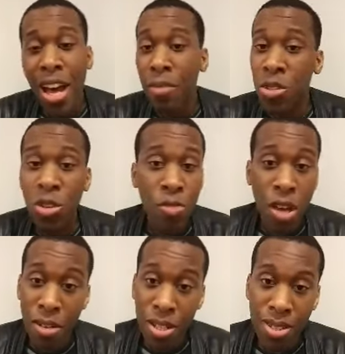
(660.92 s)
I have two
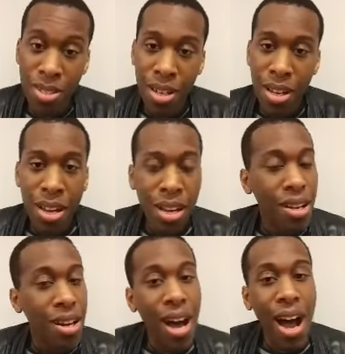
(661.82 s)
favorites.
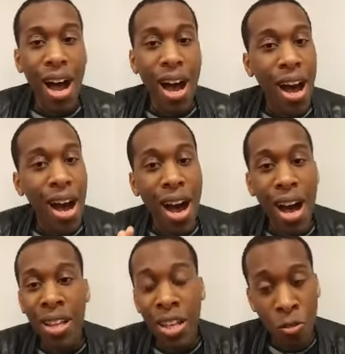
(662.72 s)

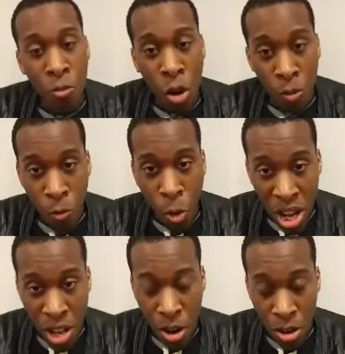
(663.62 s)
I like the
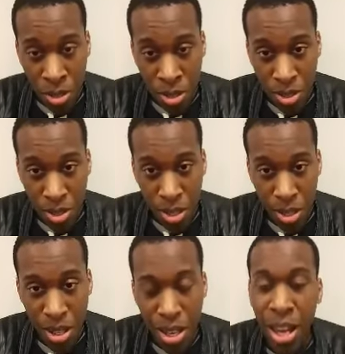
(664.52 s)
440 hertz,
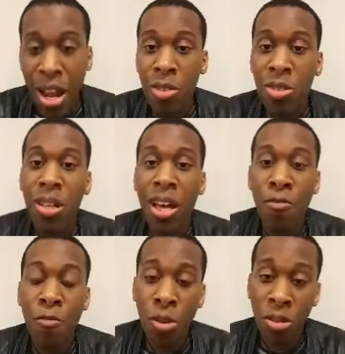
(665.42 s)
and I also like
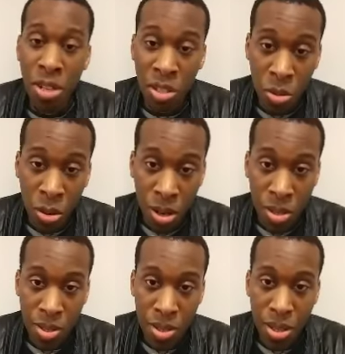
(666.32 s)
432
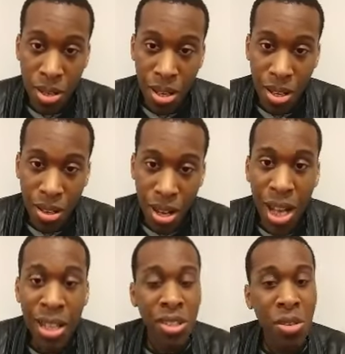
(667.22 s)
hertz.
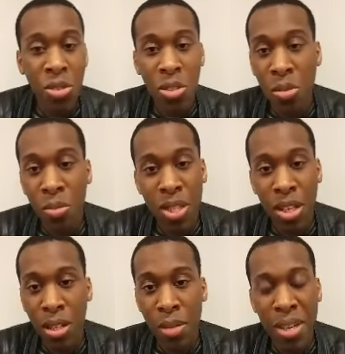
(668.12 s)
I like those two in
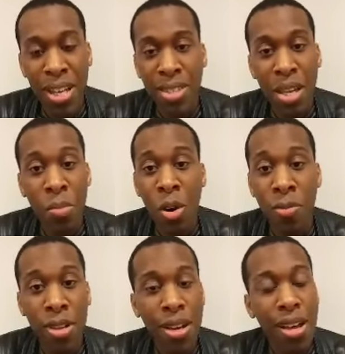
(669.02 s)
particular because they
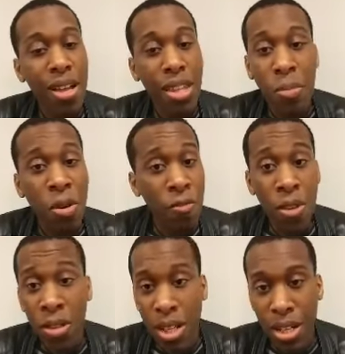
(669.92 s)
both they both
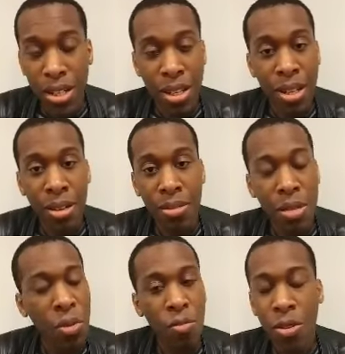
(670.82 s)
feel good, you know.
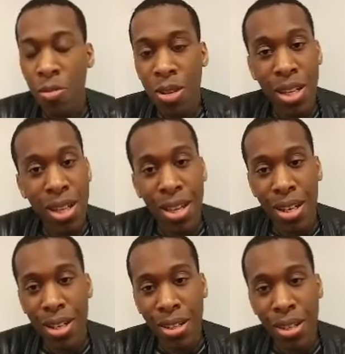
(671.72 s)
They both feel really
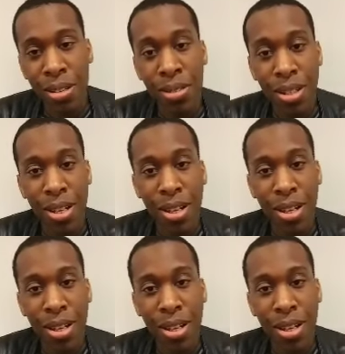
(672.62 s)
good, you know.